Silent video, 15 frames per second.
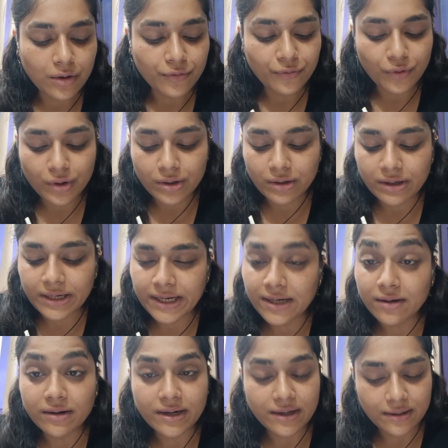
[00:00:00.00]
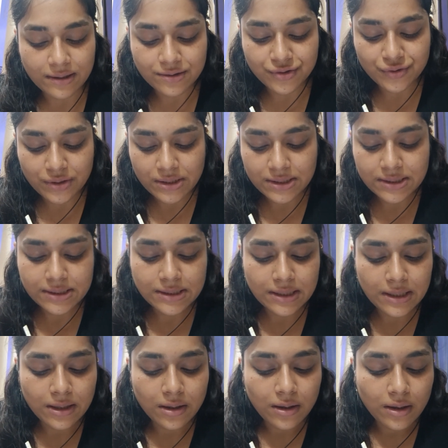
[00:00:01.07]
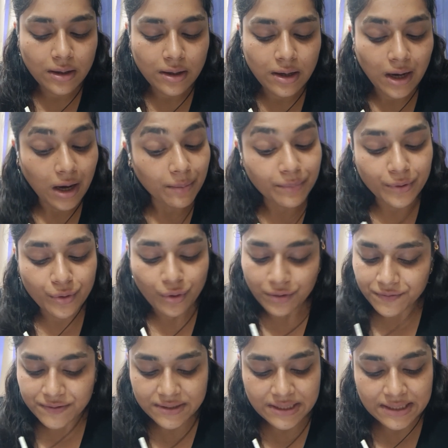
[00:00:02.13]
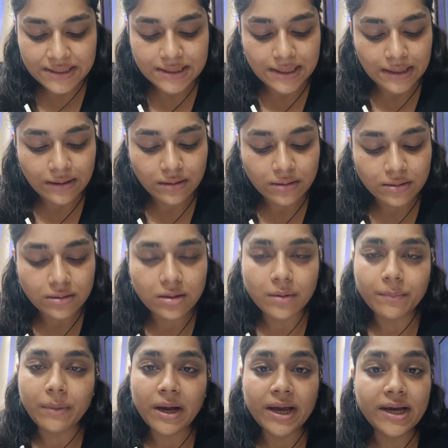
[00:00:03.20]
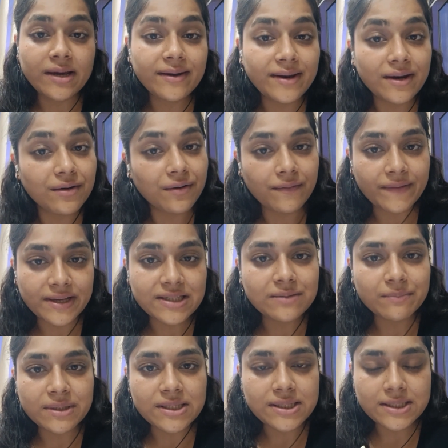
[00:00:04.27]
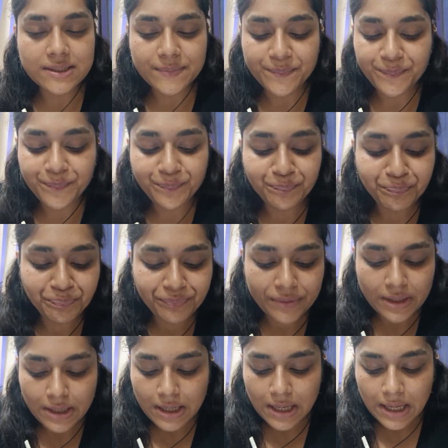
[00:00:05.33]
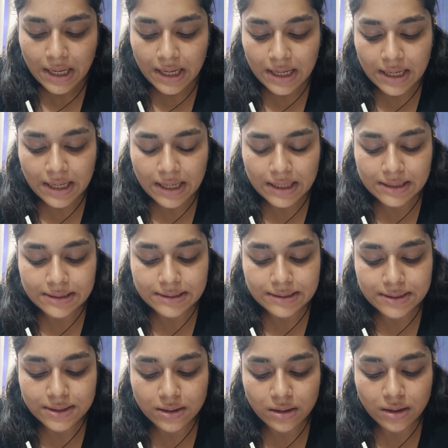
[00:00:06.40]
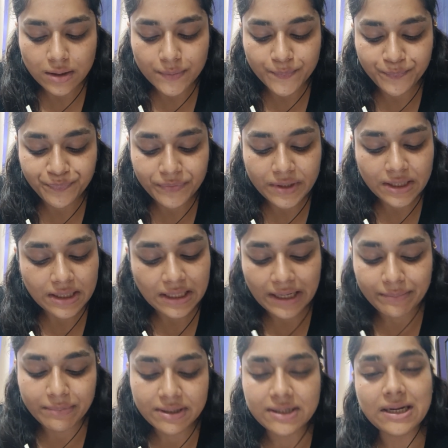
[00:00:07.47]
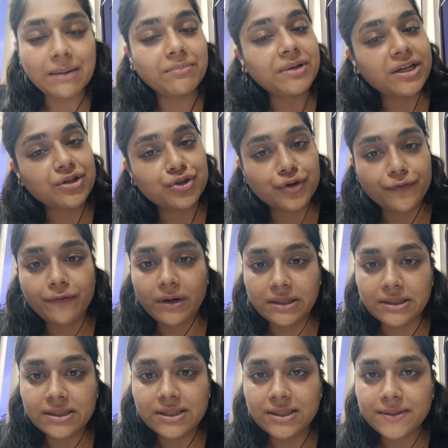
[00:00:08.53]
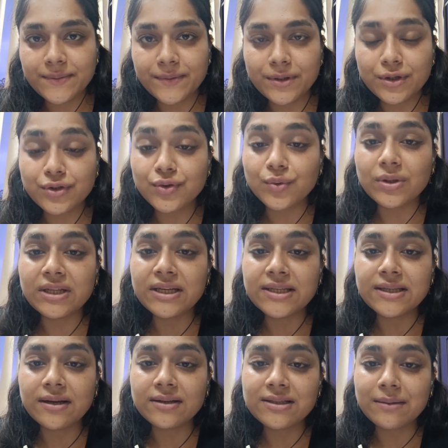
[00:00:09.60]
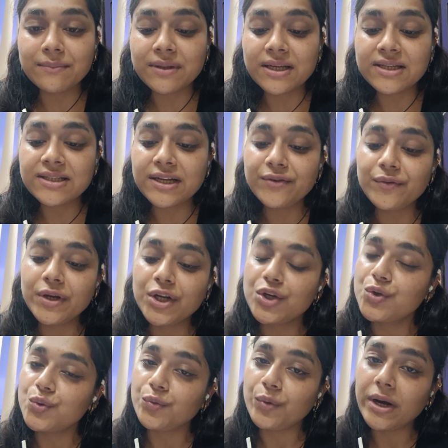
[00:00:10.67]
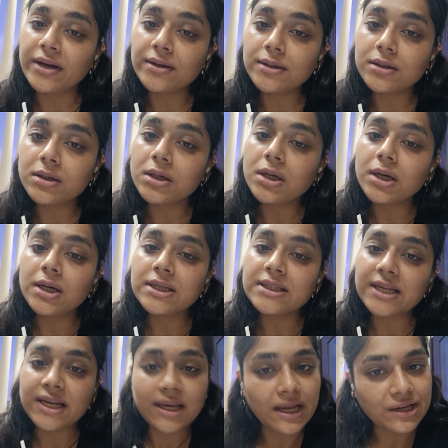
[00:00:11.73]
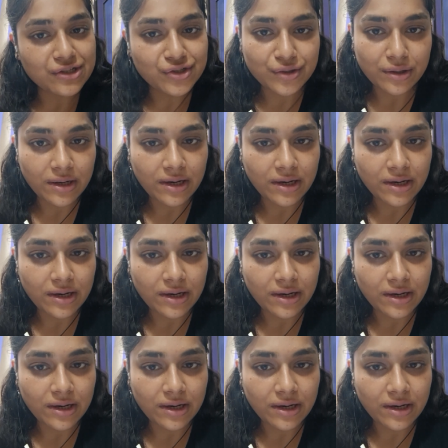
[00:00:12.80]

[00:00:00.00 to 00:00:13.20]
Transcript: for greener industries, carbon offsetting by green investments, and climate adaptation funds. So these are some things that we can do at, say, national